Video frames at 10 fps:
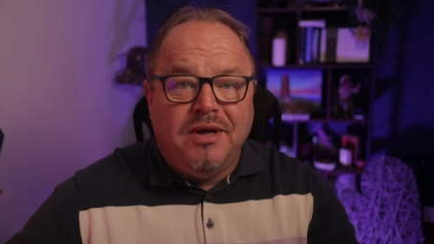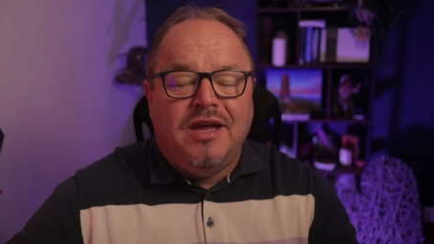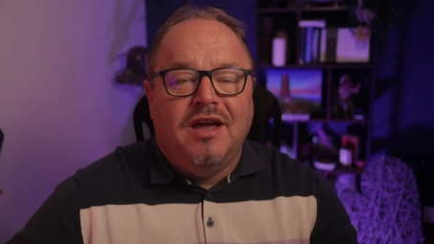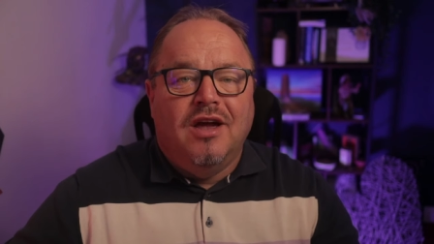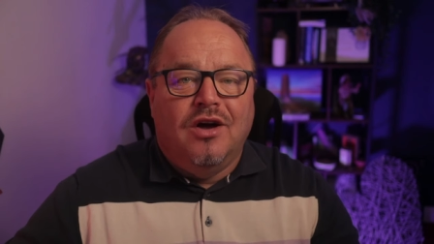
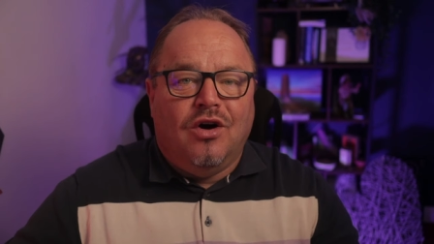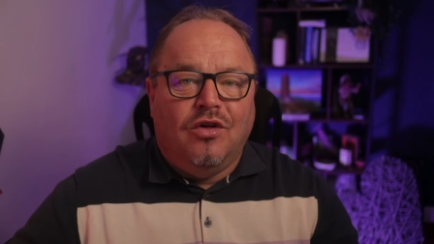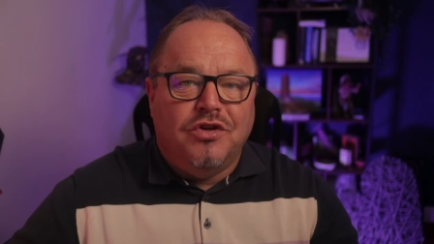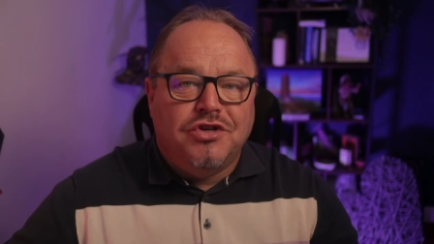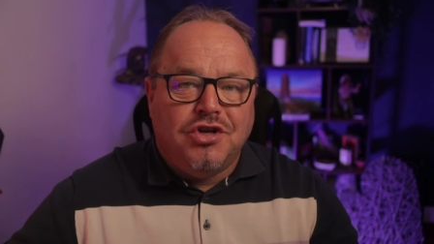me
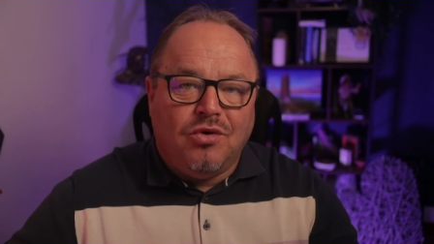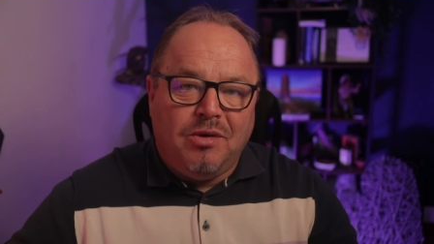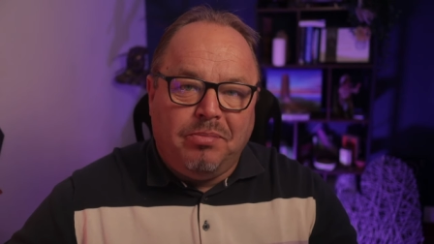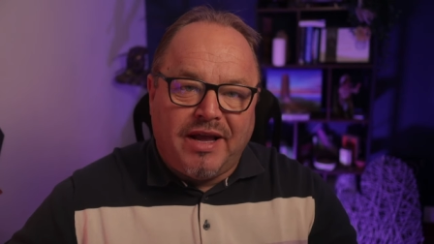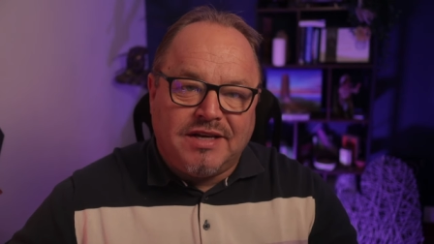on the
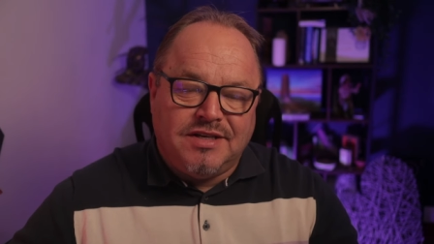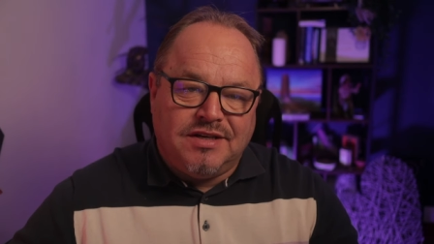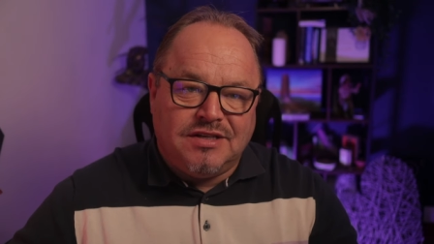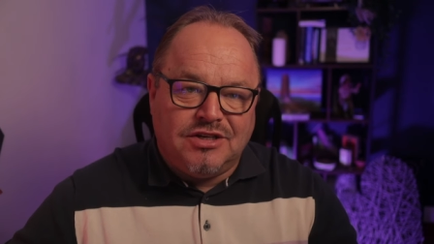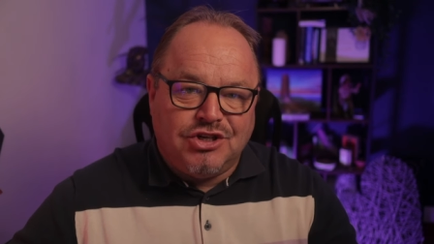Solar Plexus